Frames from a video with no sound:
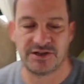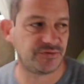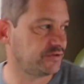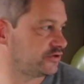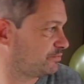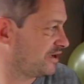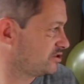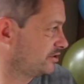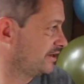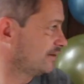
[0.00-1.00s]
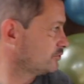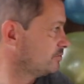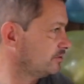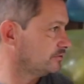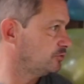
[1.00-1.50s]
that's for a special
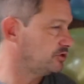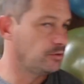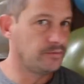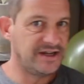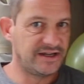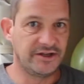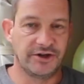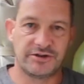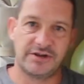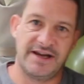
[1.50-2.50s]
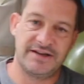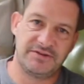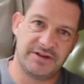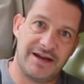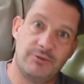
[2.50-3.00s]
announcement, which we're making on us live
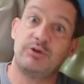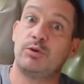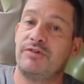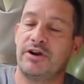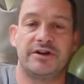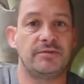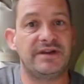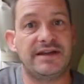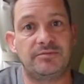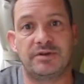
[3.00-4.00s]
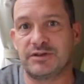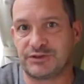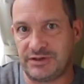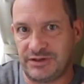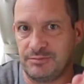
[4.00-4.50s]
tonight, which we've already made because
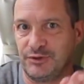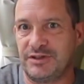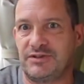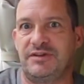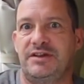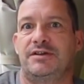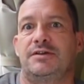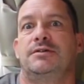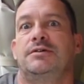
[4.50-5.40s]
this is Monday's video.